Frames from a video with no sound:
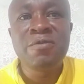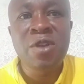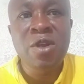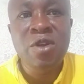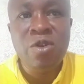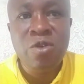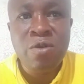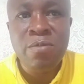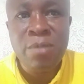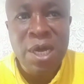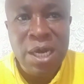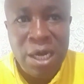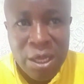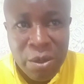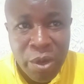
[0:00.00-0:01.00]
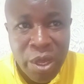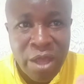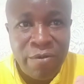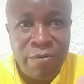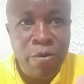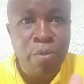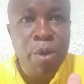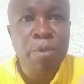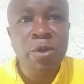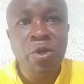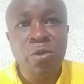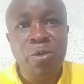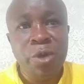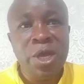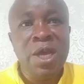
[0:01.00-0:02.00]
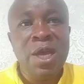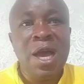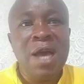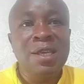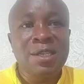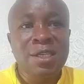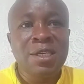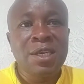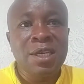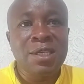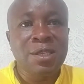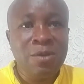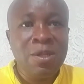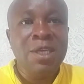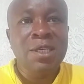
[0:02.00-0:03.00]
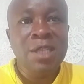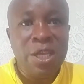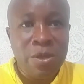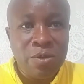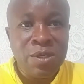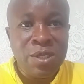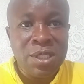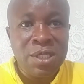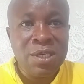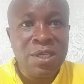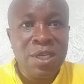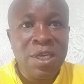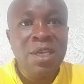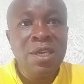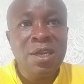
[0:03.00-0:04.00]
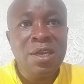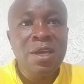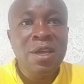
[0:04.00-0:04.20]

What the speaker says: room and leeway for people to bring other tickets so that they use it in